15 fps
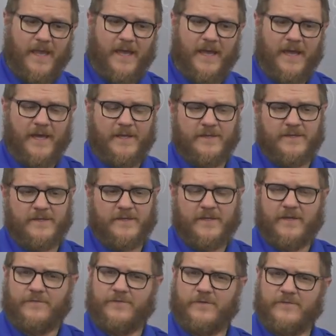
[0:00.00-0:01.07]
And
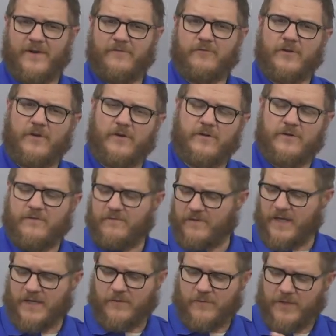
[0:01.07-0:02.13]
if you've ever heard of
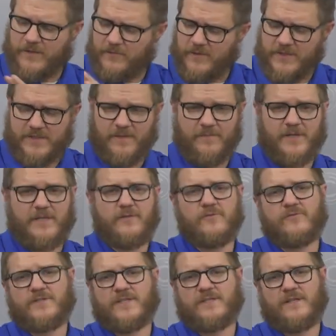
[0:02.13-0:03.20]
like when somebody
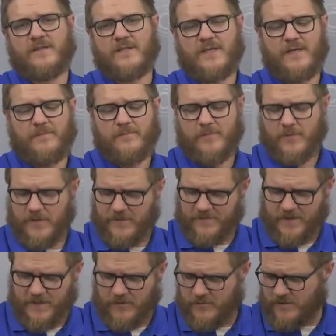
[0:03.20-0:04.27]
loses a limb, if
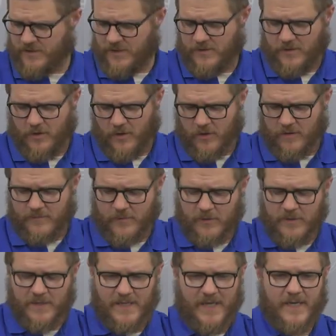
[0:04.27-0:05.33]
they lose an arm or
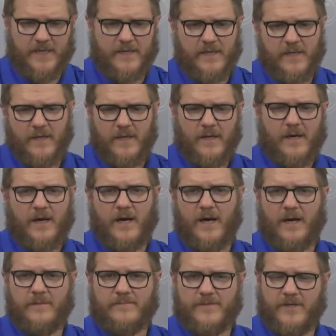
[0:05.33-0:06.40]
a leg,
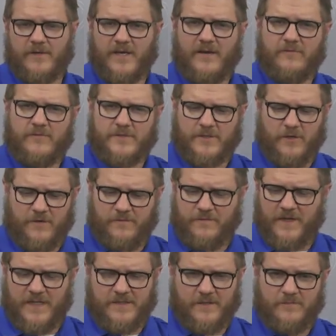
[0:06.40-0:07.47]
they'll have what's called
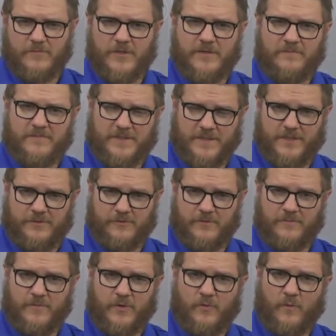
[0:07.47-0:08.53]
phantom limb
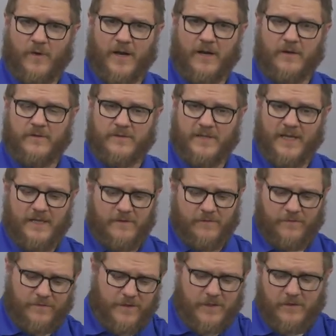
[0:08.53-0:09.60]
syndrome, where they
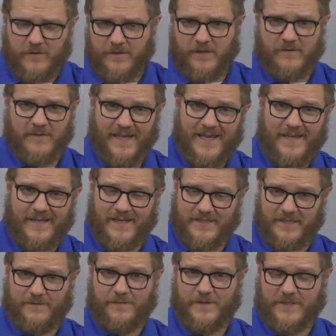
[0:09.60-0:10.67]
feel their leg
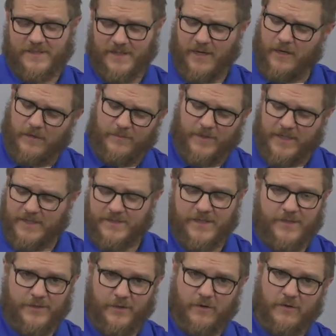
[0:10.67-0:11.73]
as if it's there, because
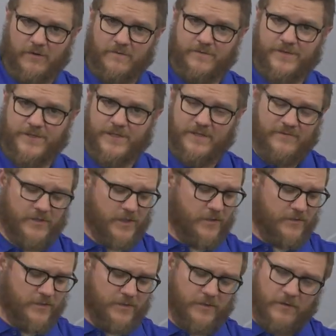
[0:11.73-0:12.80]
the nerves, even
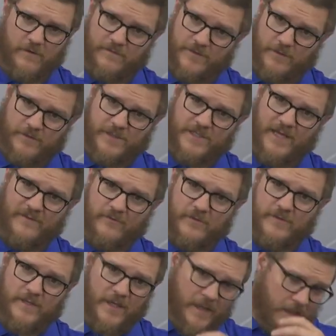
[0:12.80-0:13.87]
though the nerves are severed,